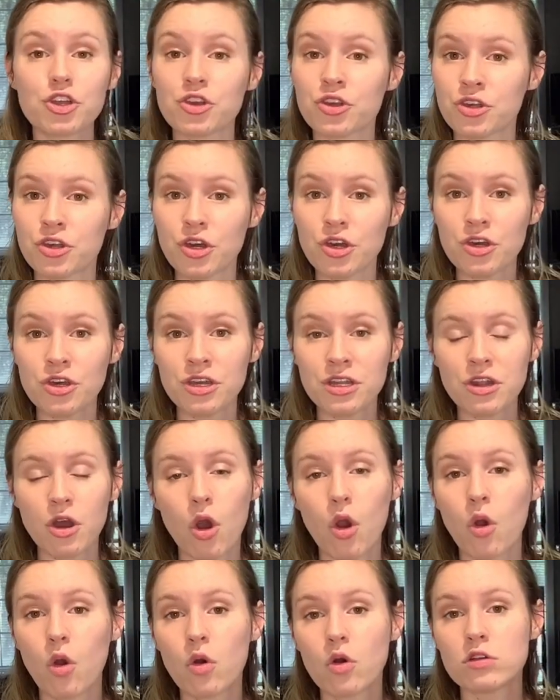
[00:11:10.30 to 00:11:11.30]
Good
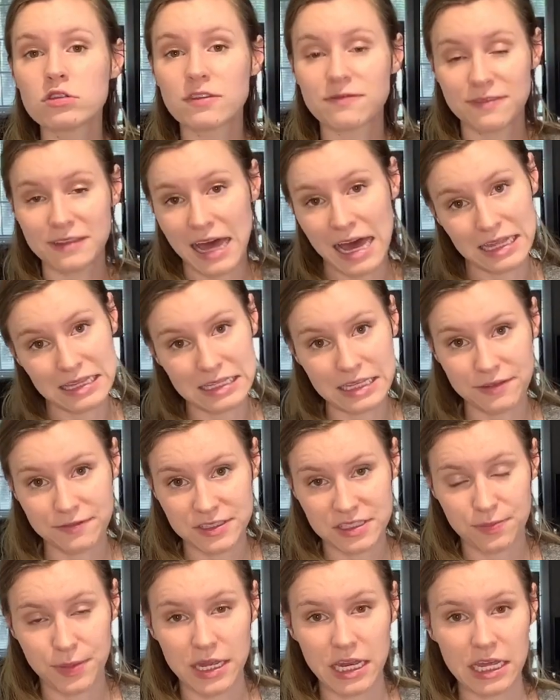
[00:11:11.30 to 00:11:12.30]
old flat leaf
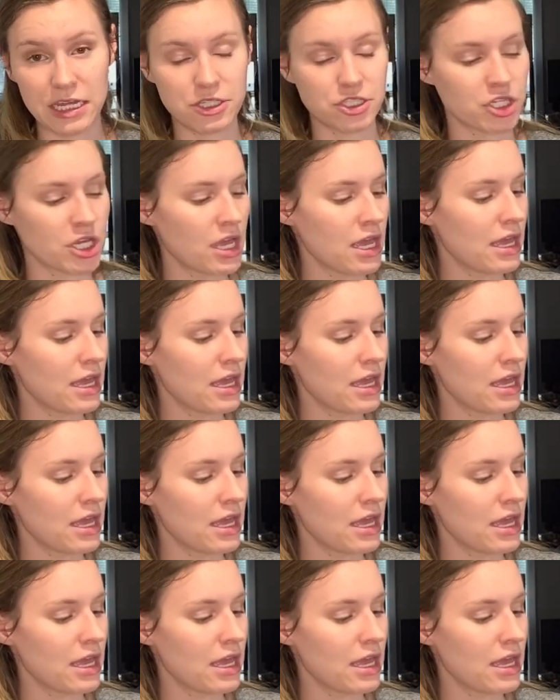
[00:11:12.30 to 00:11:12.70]
spinach.